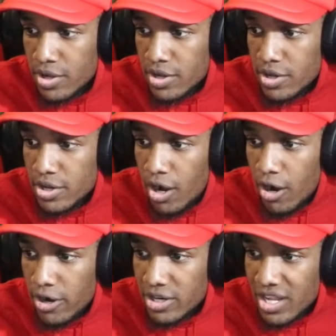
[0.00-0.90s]

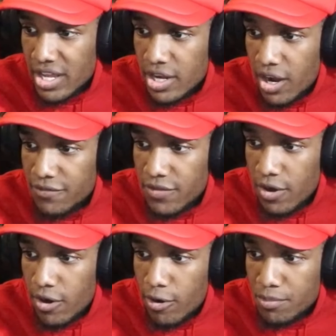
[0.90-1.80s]
Nard, lay off the
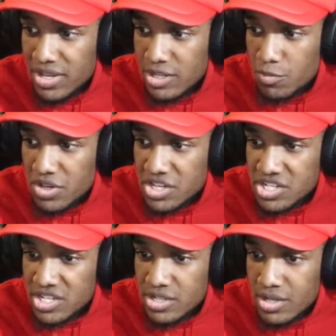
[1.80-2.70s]
homie
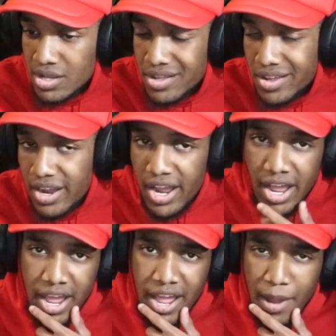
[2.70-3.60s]
Luigi.
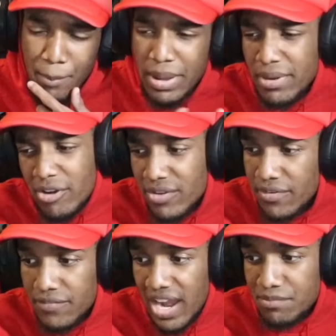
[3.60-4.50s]
Uh, maybe I'll give it
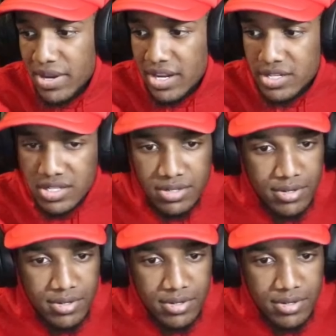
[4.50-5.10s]
five minutes.